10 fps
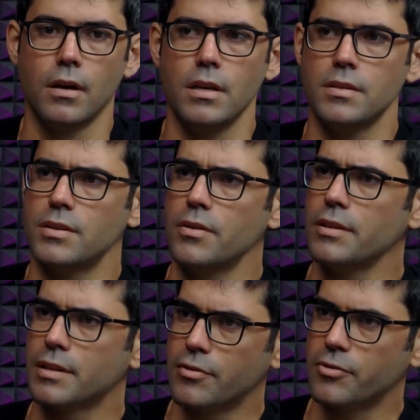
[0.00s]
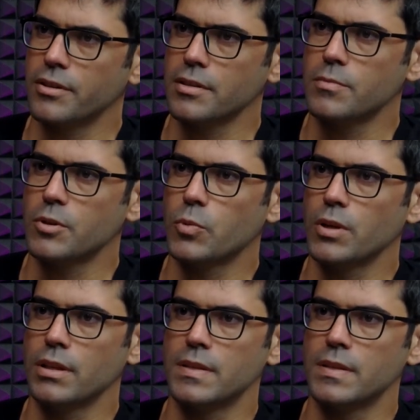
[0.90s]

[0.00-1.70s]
Is there a difference between the